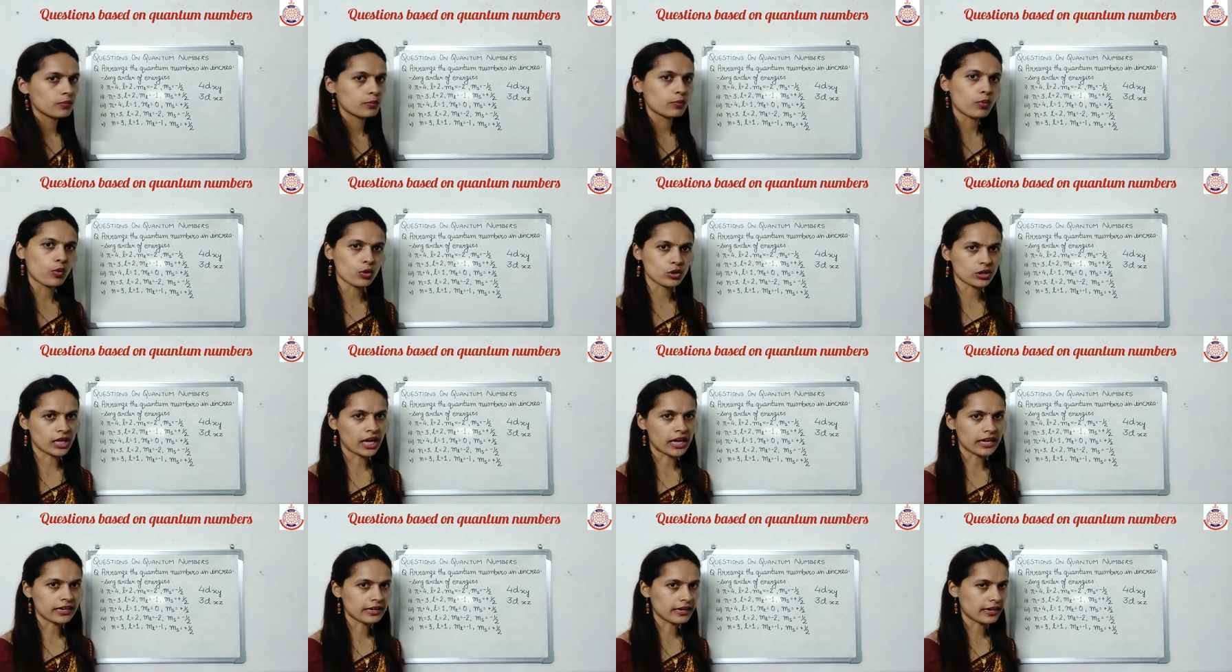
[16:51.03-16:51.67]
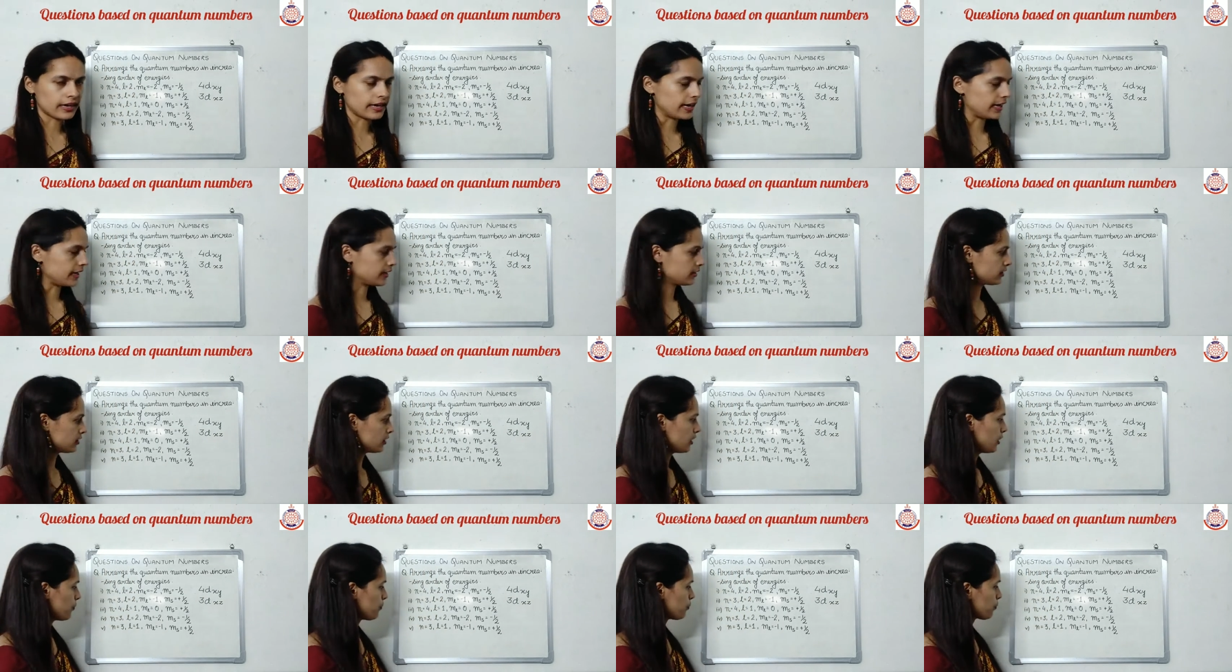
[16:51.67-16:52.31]
both are
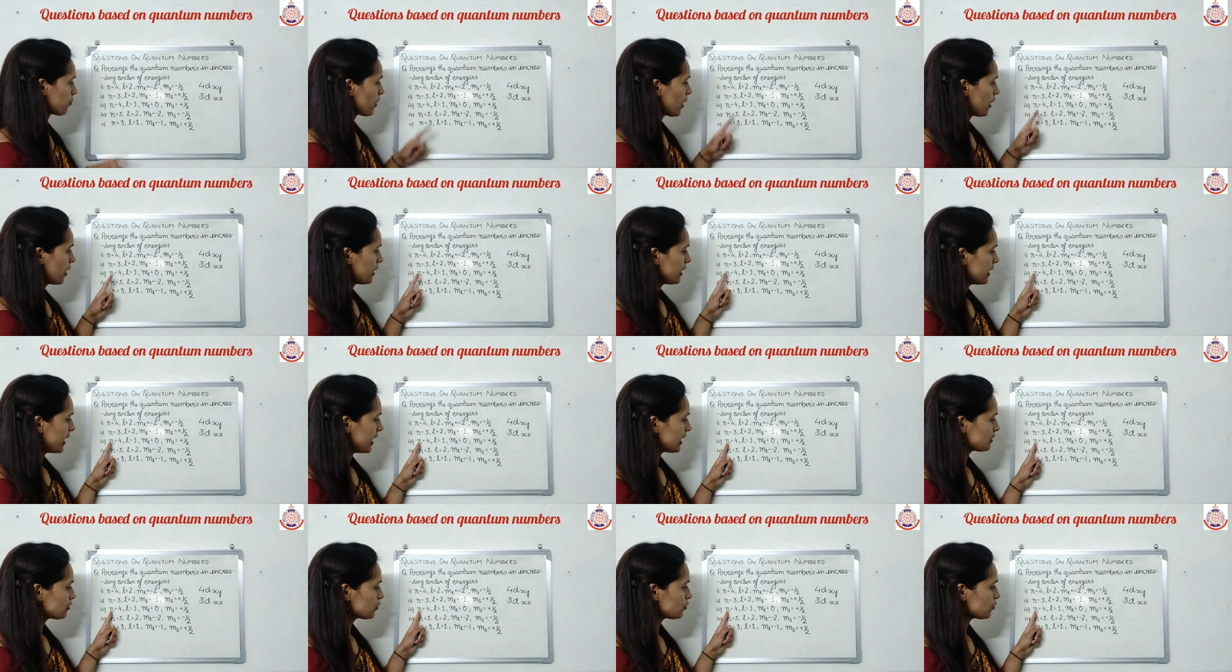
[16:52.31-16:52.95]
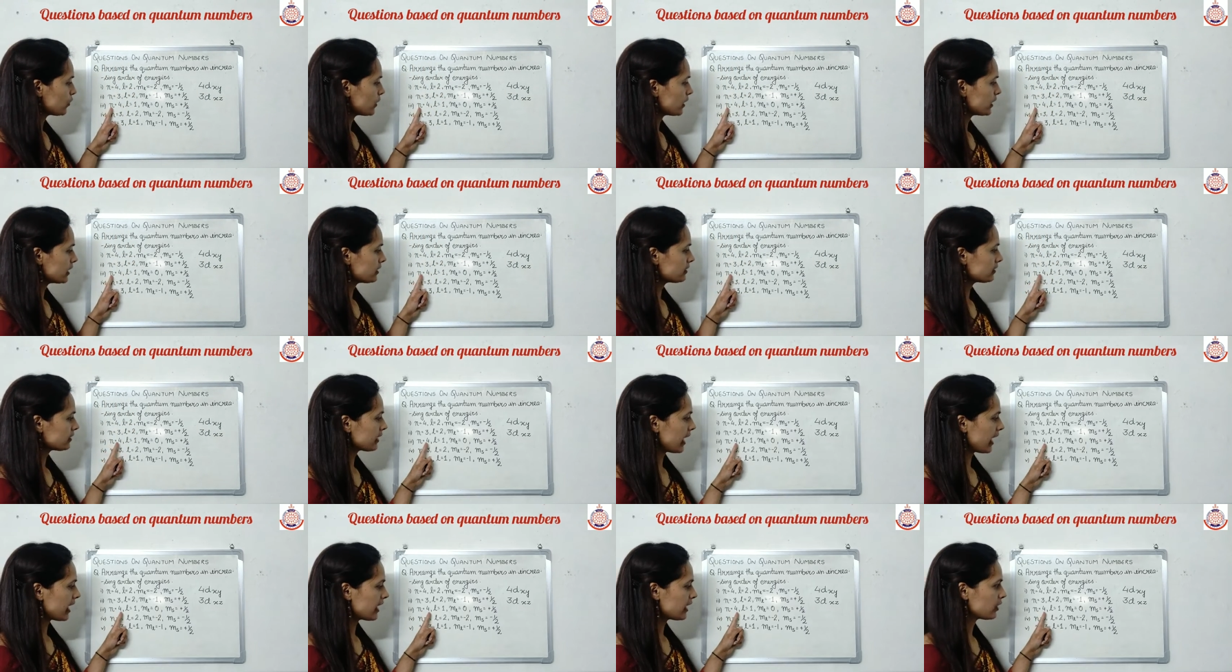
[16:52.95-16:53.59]
correct. Next one
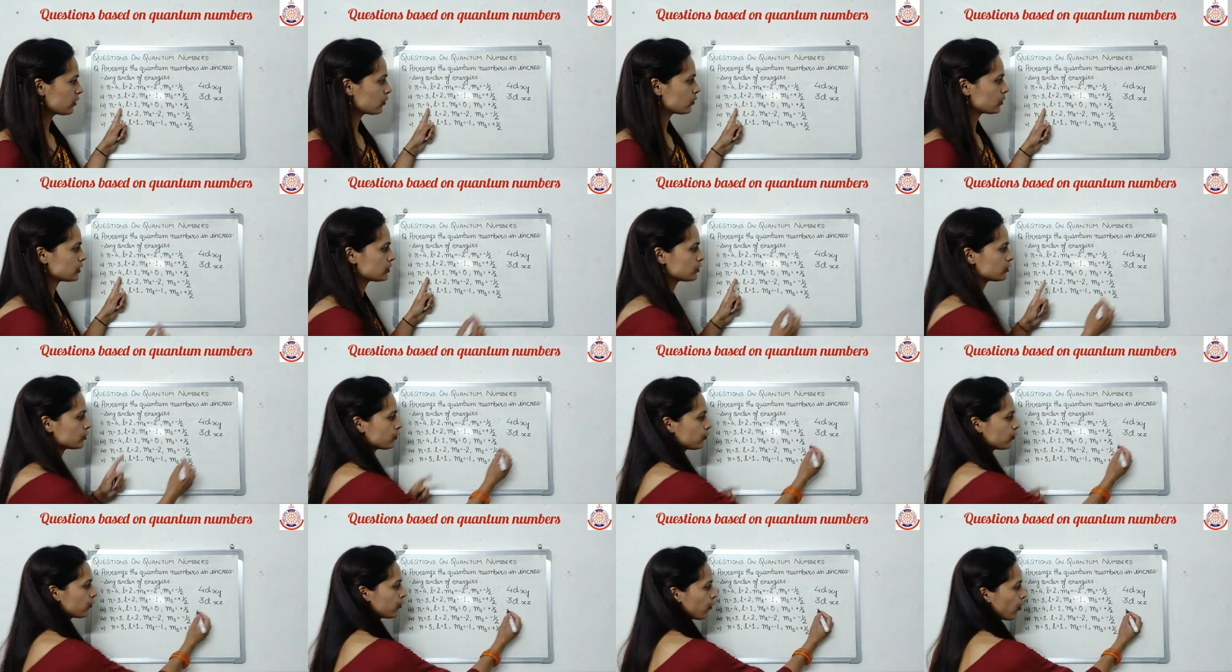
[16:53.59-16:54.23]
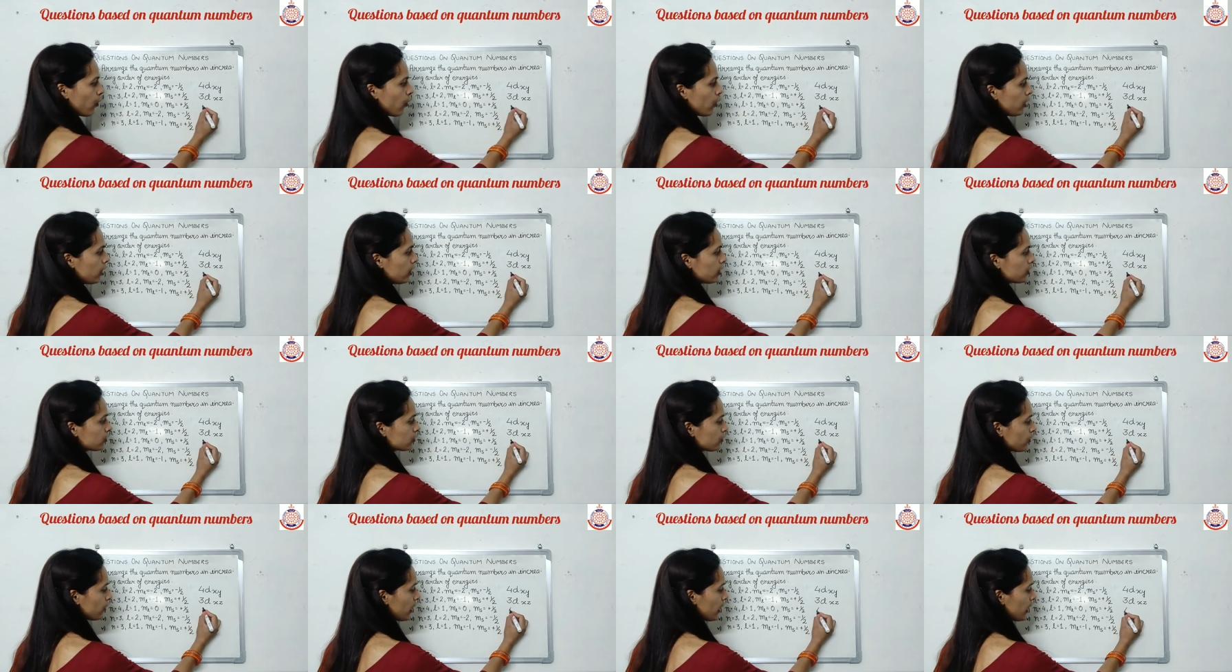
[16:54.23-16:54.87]
is n equals to 4,
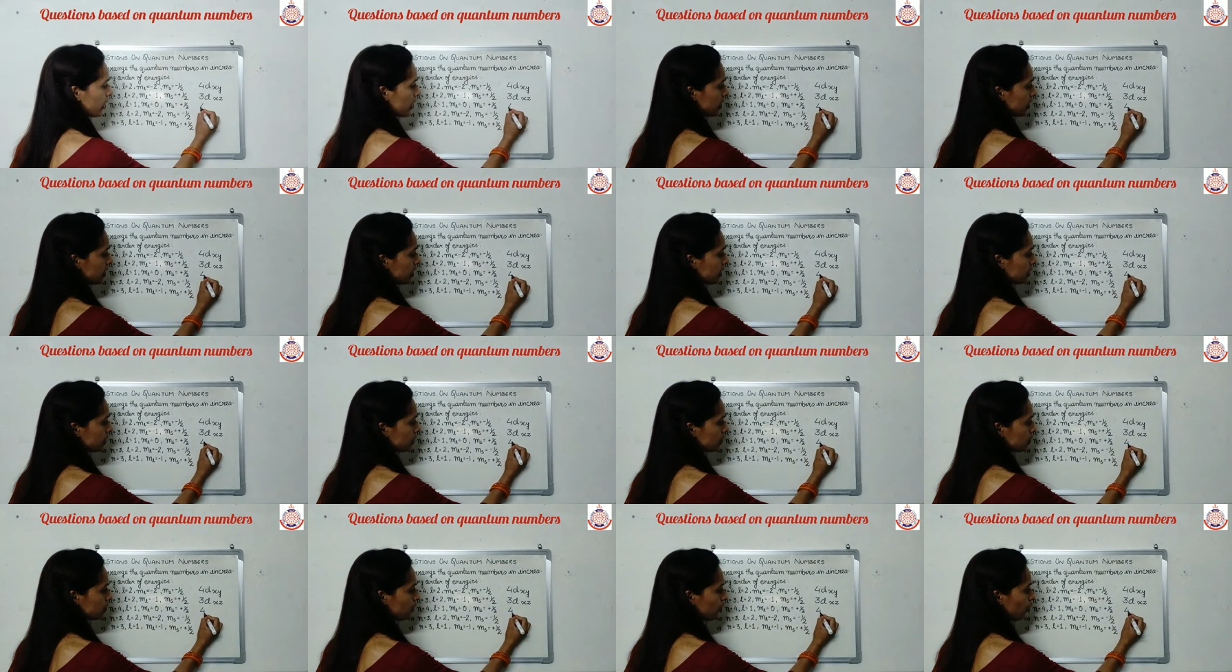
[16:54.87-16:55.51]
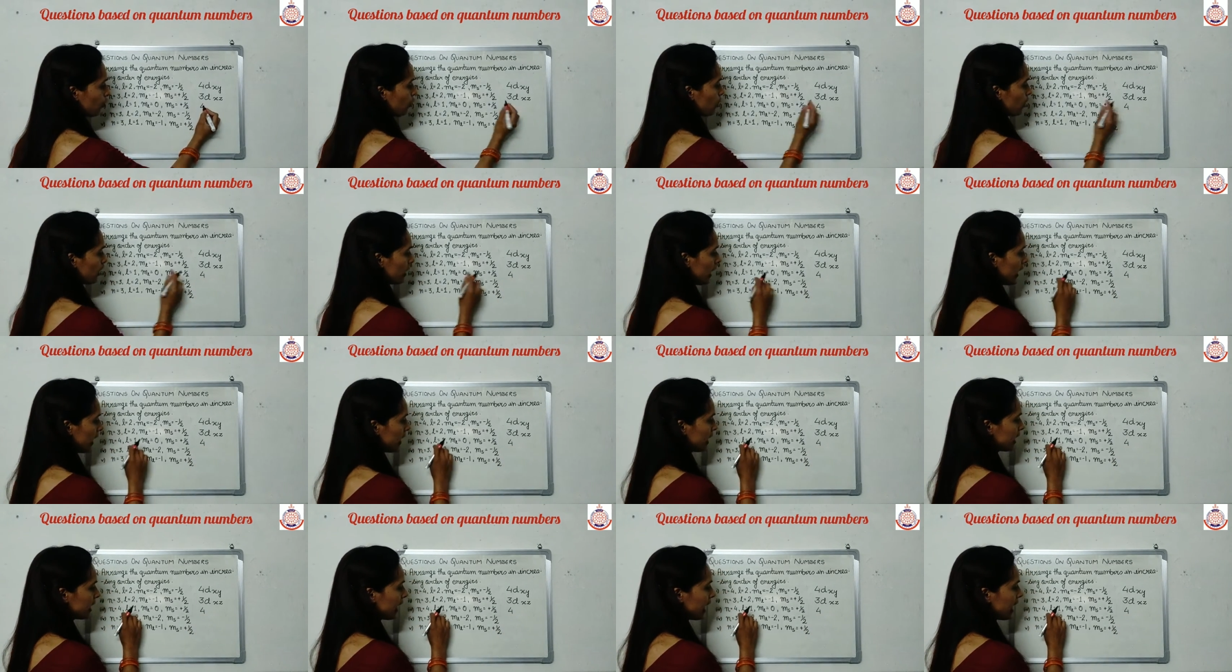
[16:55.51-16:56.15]
so here it is 4.
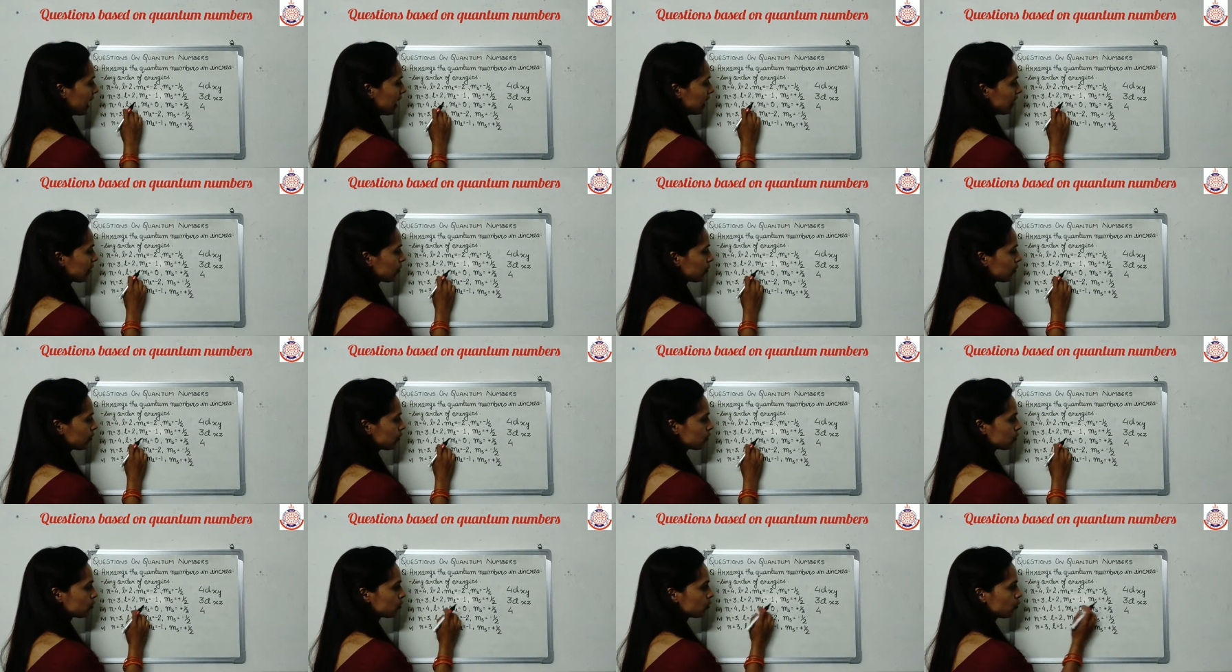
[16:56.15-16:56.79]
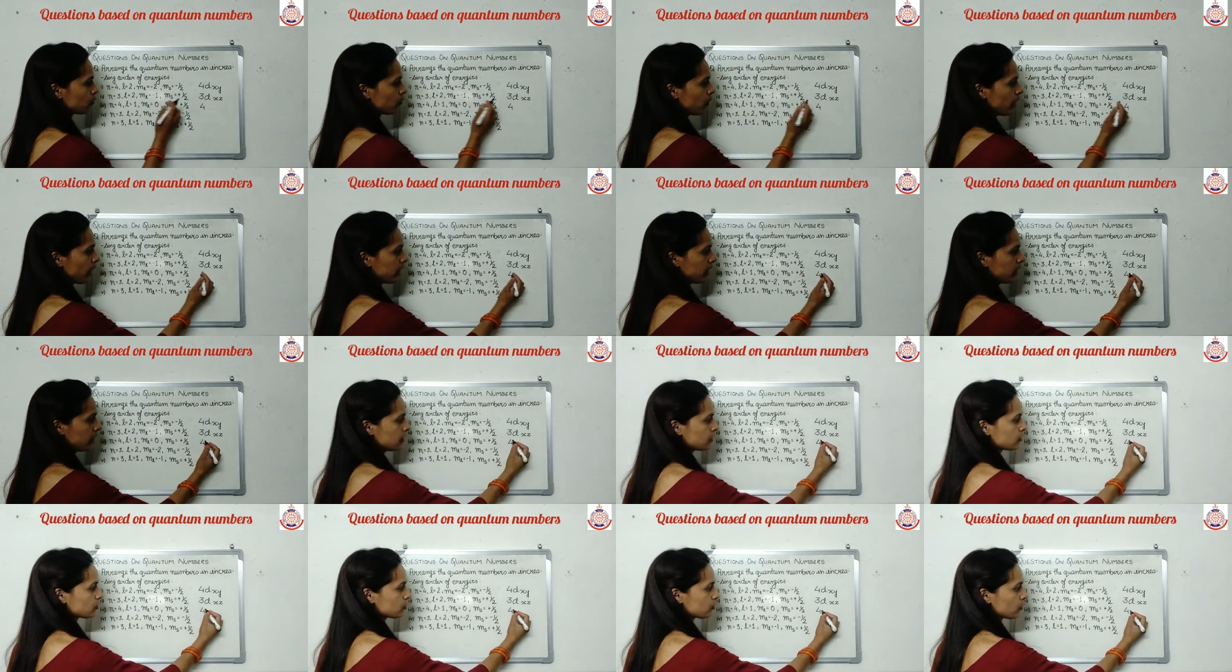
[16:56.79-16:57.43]
In L equals to
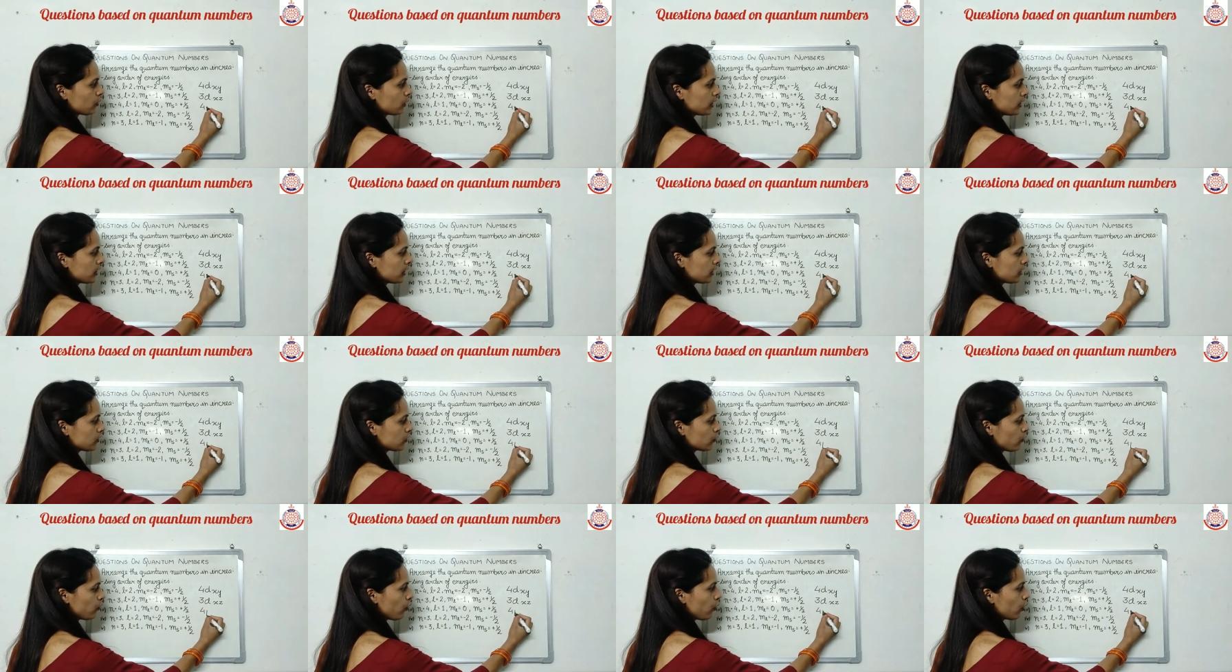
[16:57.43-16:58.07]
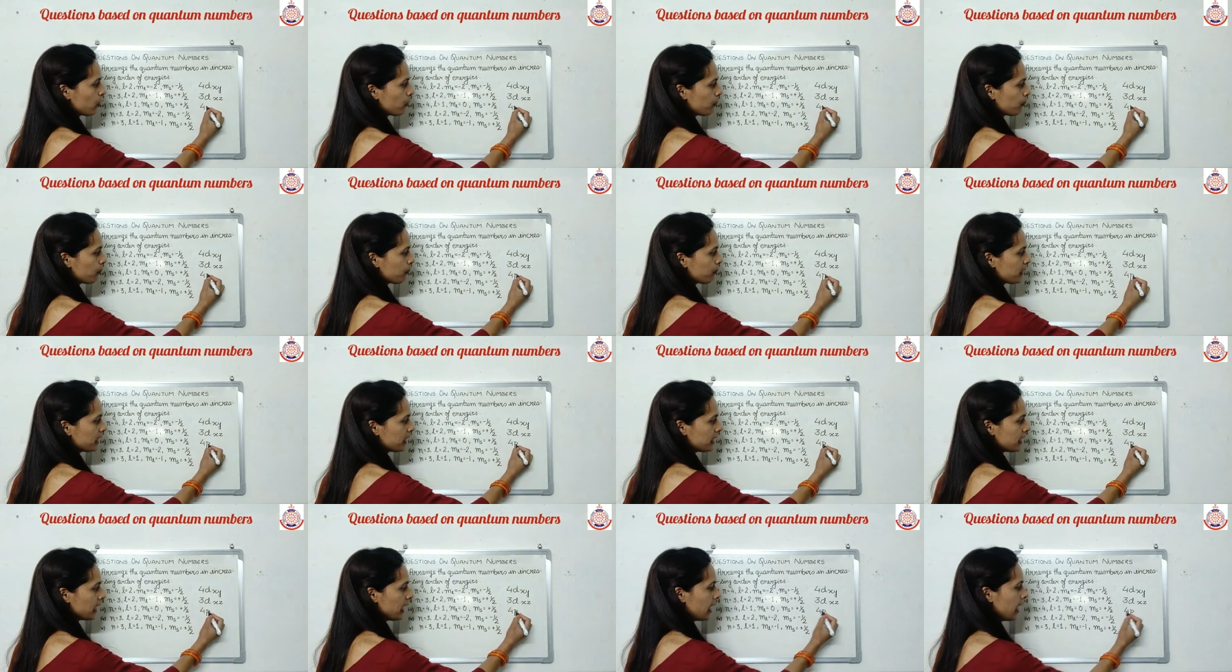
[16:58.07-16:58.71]
1, so it is
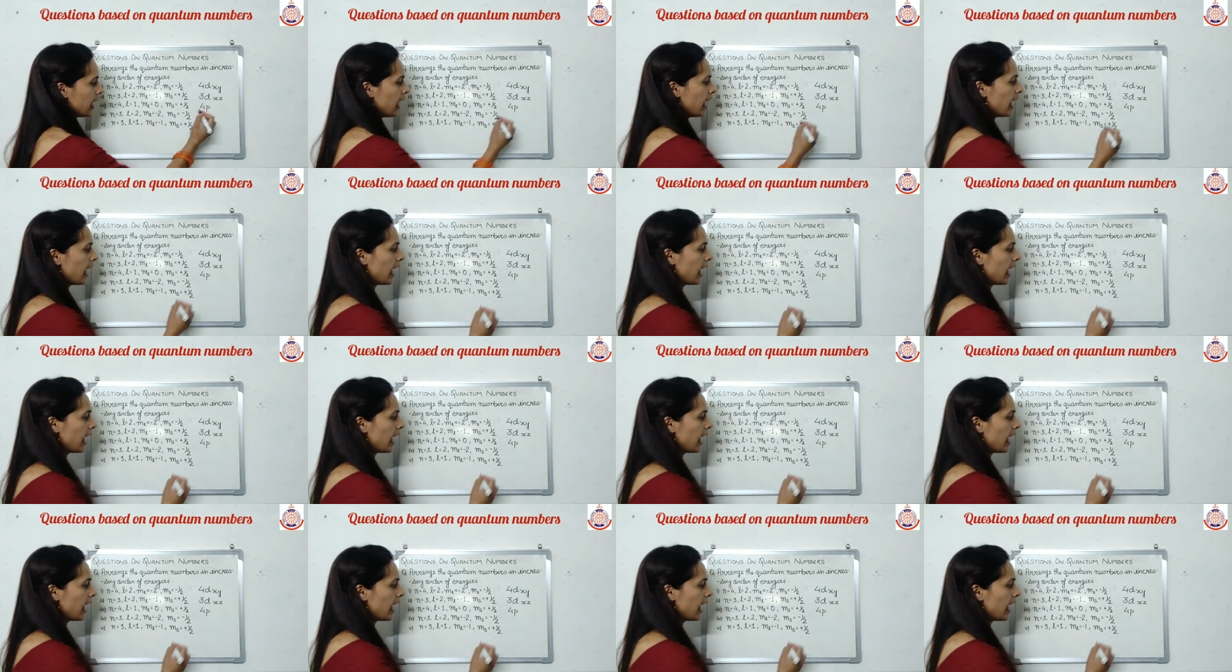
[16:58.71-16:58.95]
4p.